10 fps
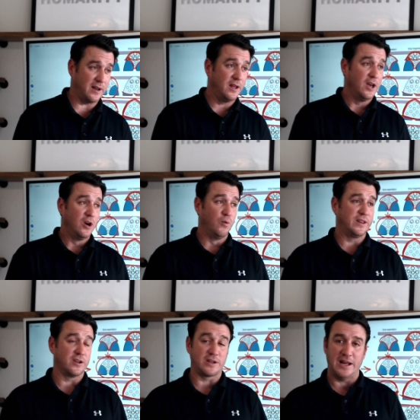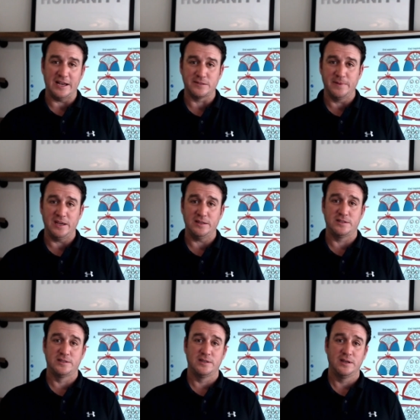it with your
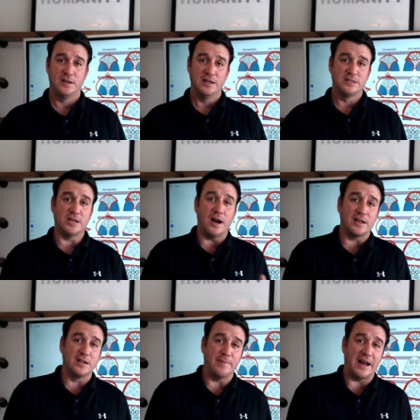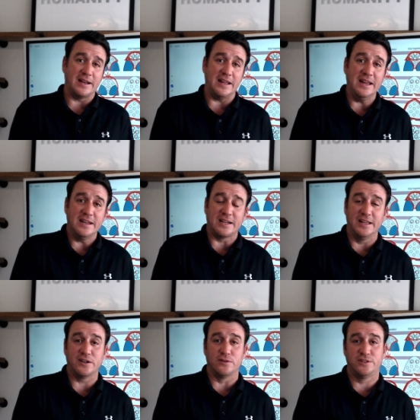classmates, talking about it in the
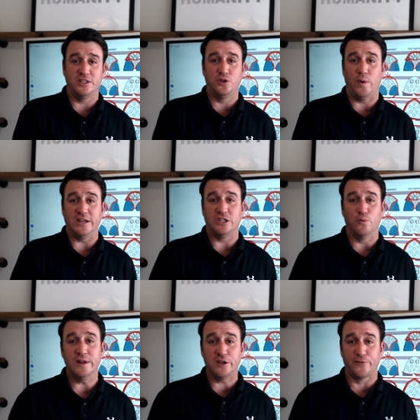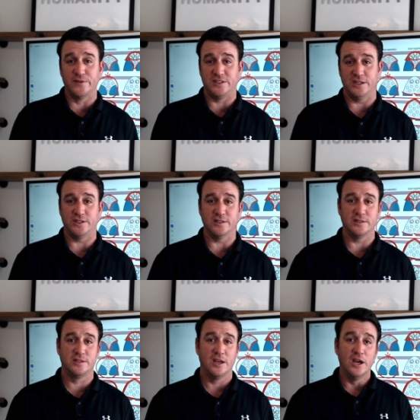clinical situation with your
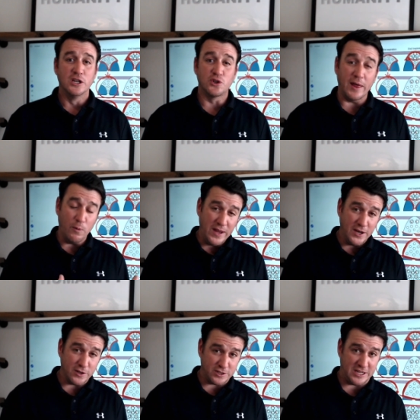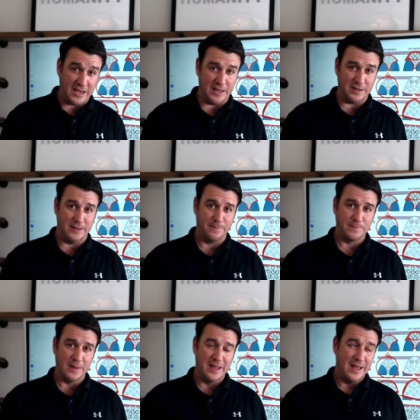physicians, so that we understand
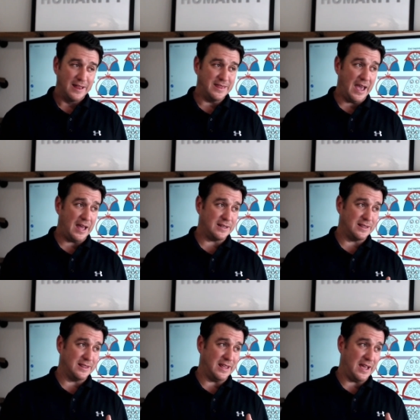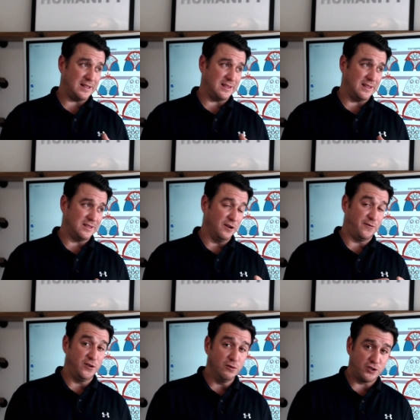that that the
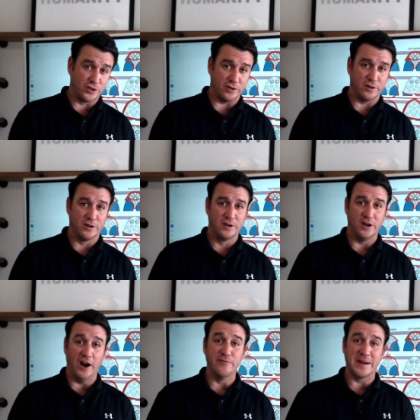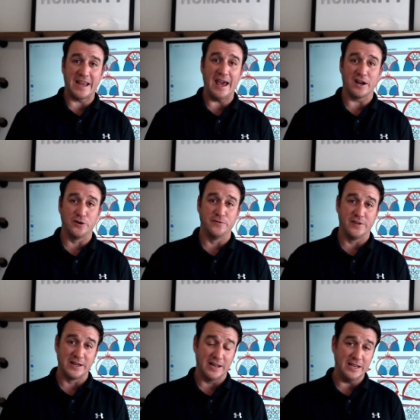future of mechanical
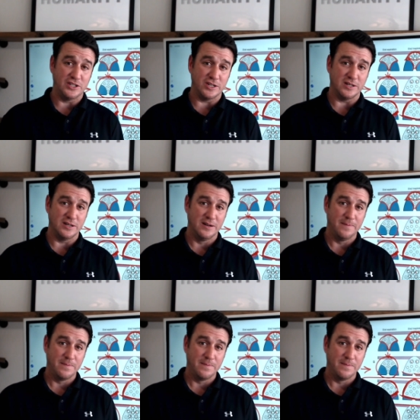ventilation